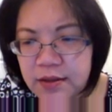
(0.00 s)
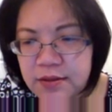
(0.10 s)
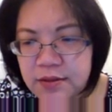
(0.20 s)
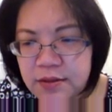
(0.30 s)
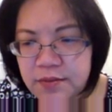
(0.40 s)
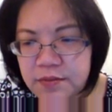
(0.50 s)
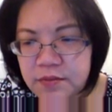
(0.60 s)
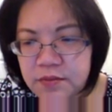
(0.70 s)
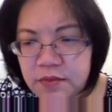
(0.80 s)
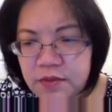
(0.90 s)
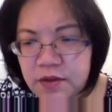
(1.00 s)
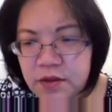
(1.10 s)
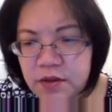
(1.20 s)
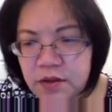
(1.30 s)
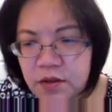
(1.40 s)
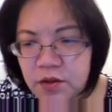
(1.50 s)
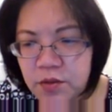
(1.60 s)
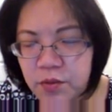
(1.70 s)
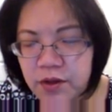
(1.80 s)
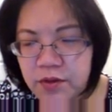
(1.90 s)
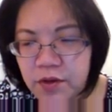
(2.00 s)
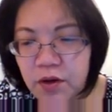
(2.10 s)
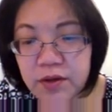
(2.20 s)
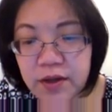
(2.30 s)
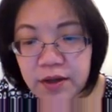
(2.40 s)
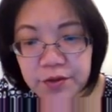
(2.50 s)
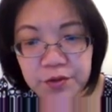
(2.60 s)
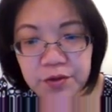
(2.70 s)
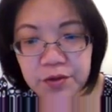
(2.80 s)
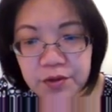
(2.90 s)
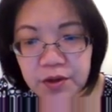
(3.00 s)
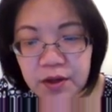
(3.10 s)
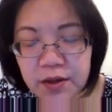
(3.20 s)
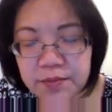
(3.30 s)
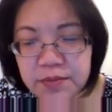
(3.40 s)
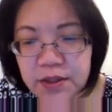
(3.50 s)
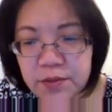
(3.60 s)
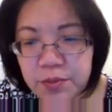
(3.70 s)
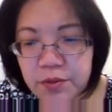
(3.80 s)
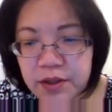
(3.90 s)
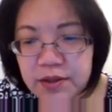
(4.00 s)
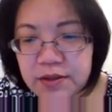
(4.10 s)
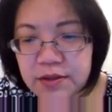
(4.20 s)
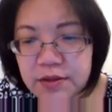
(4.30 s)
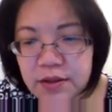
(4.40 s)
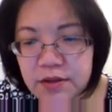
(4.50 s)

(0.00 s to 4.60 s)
x with all the other data points.